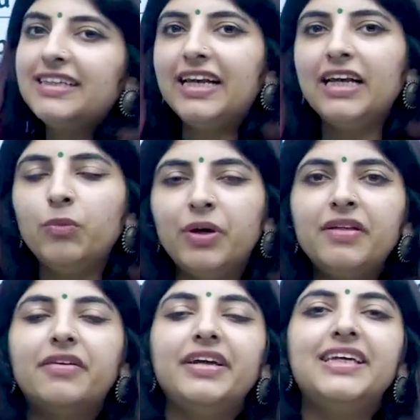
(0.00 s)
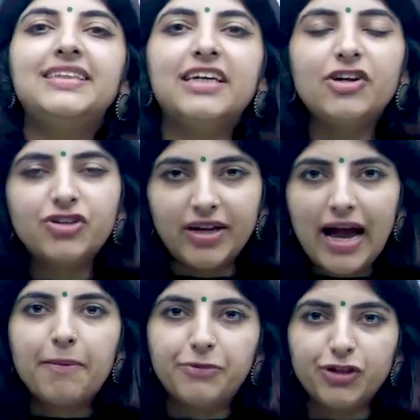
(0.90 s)
dealing with research
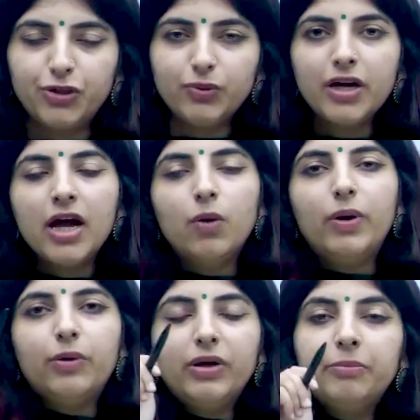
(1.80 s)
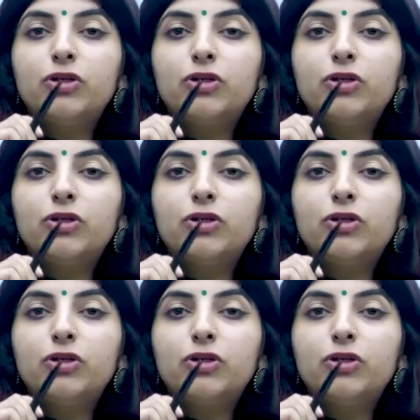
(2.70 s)
aptitude where we'll be